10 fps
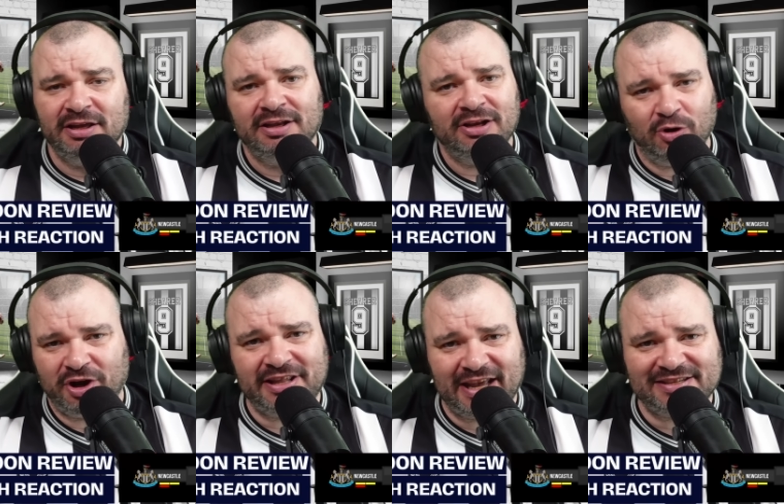look
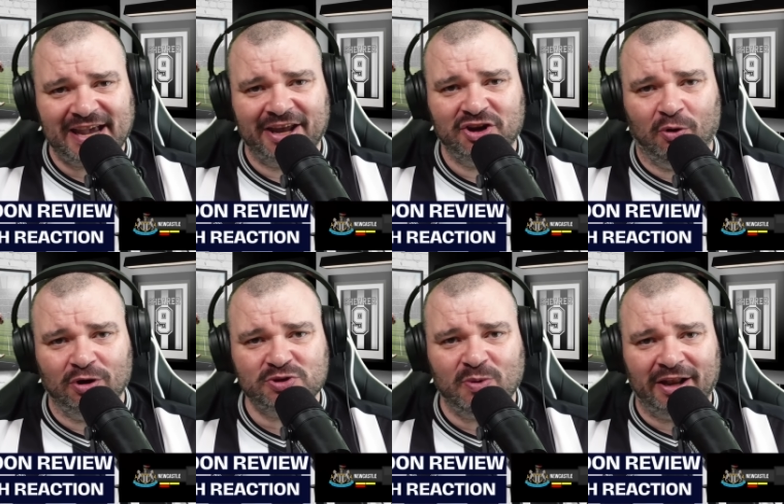at their second goal
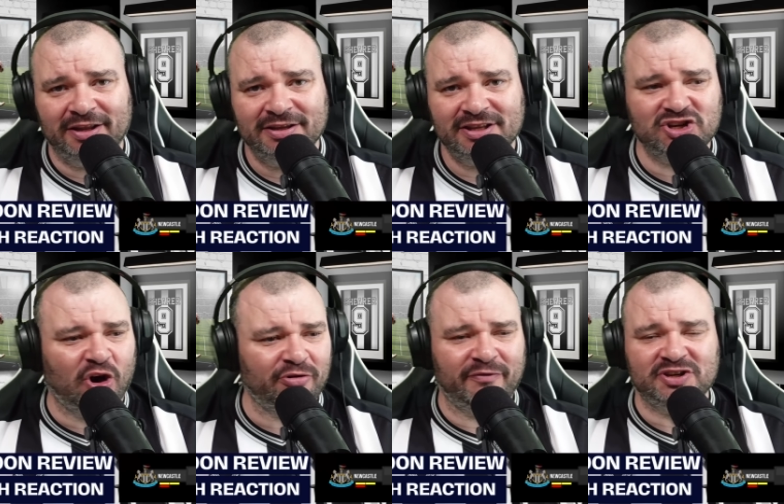as well. There's
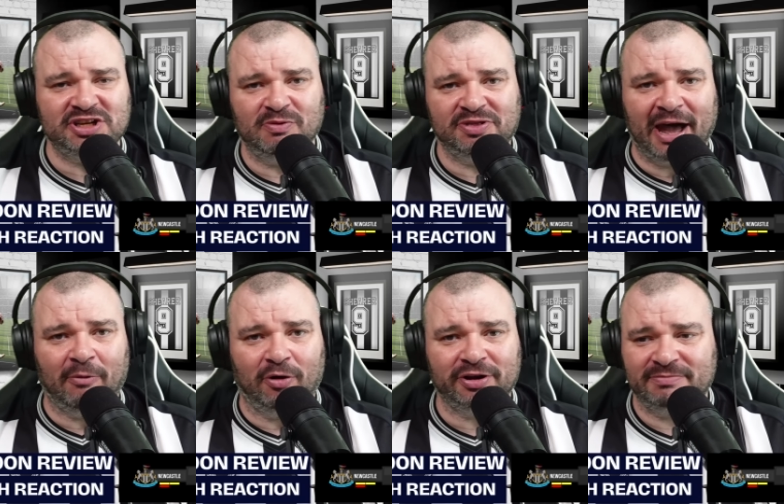controversy with that
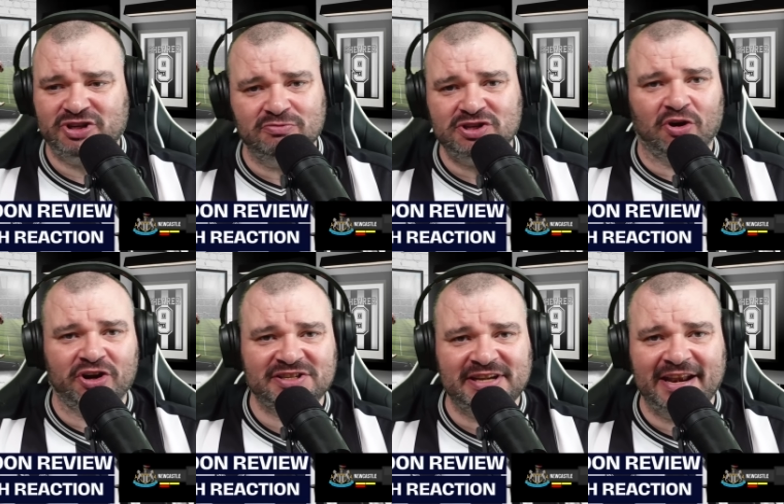one. I'm sure he's not going
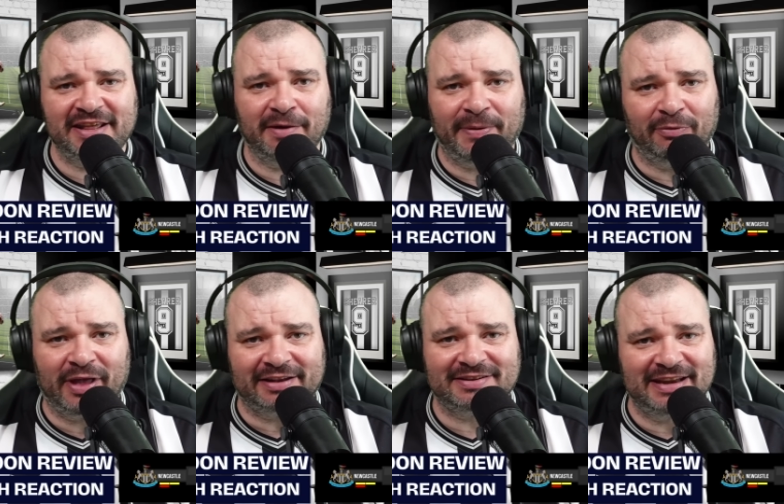to say anything about
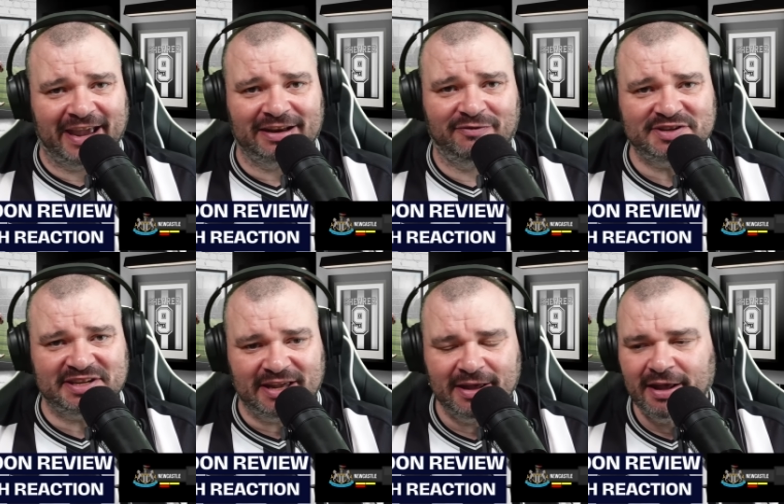that negative, is
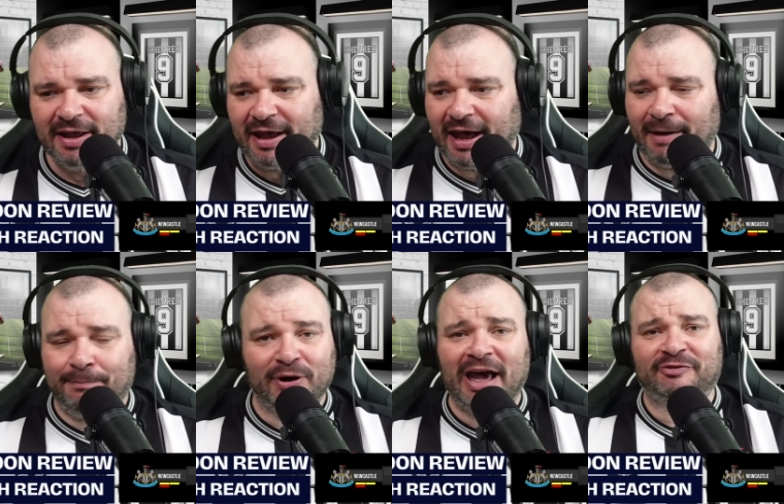he?
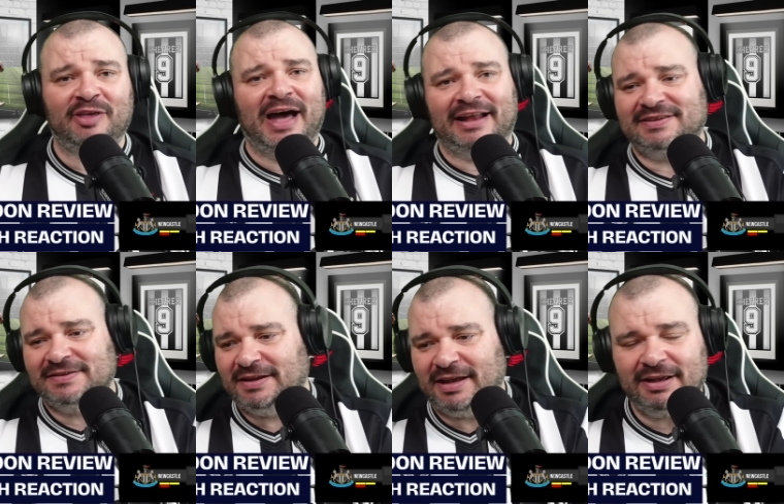But after that,
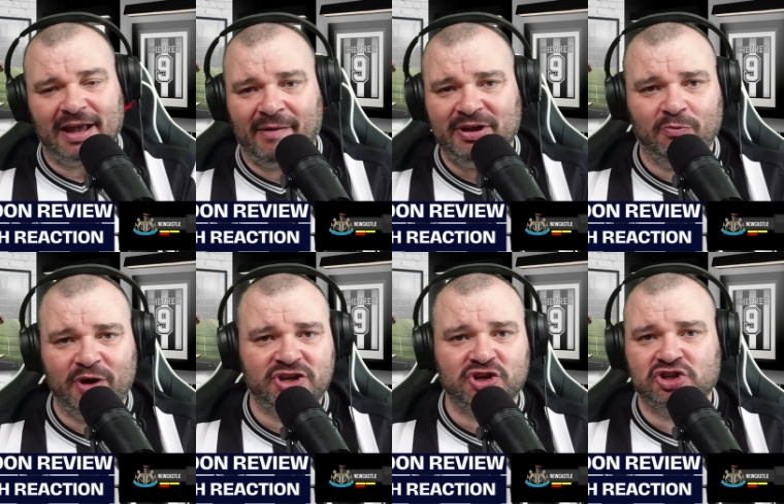I mean,
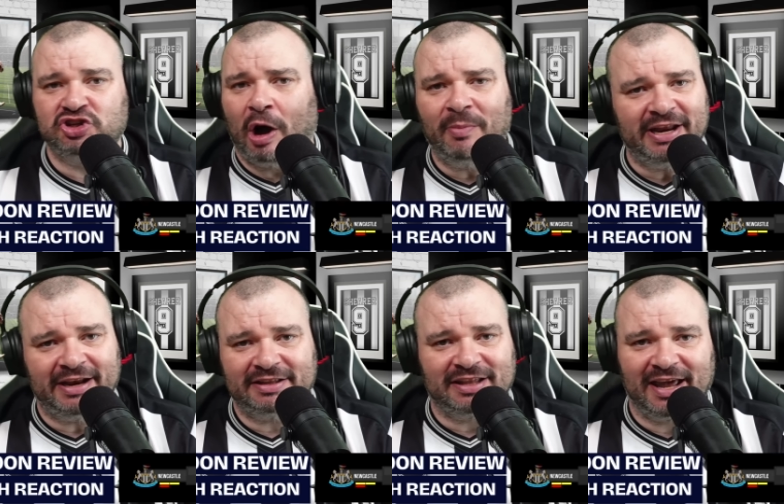we just
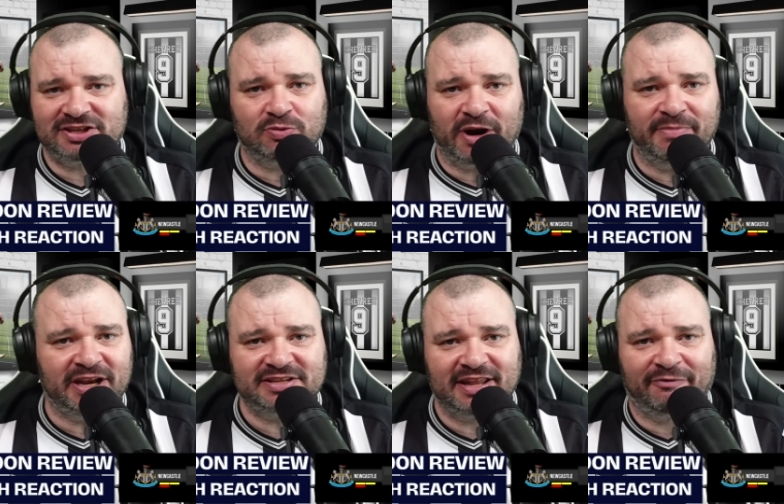dominated the last 20
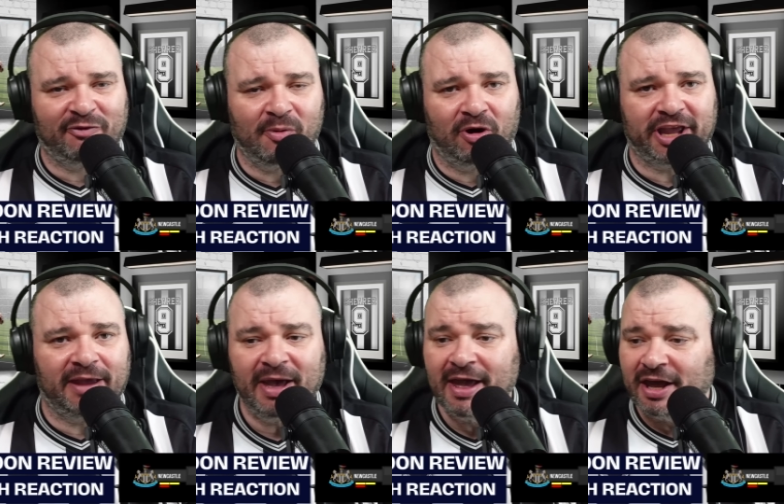minutes of that football game.
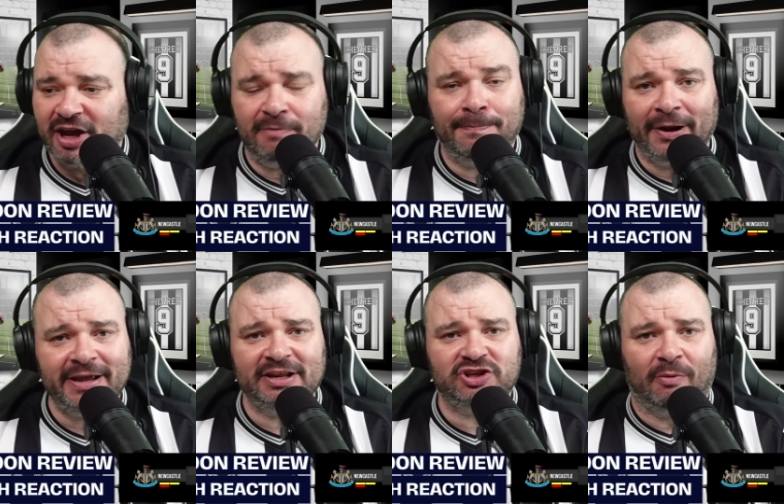
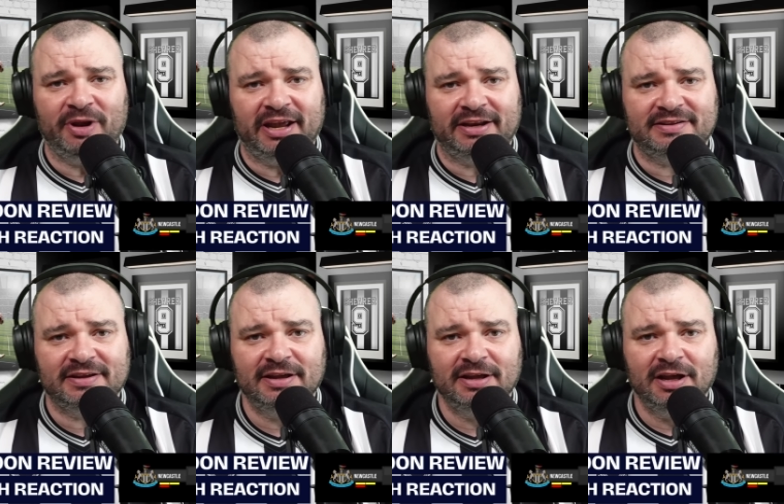Completely dominated.
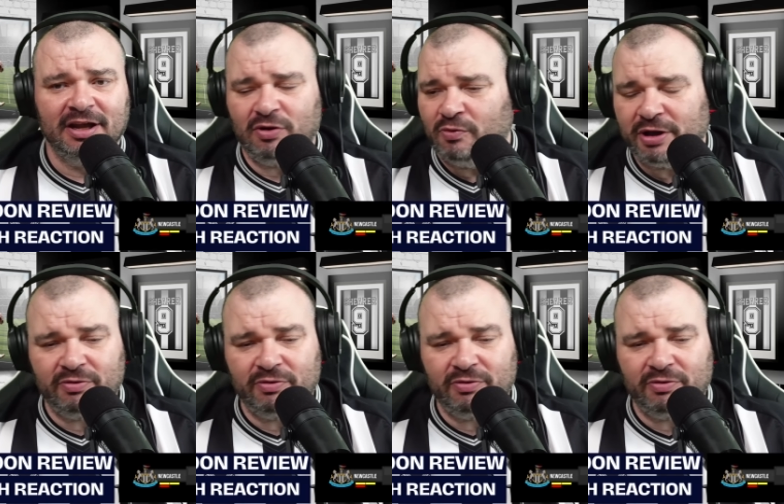You know,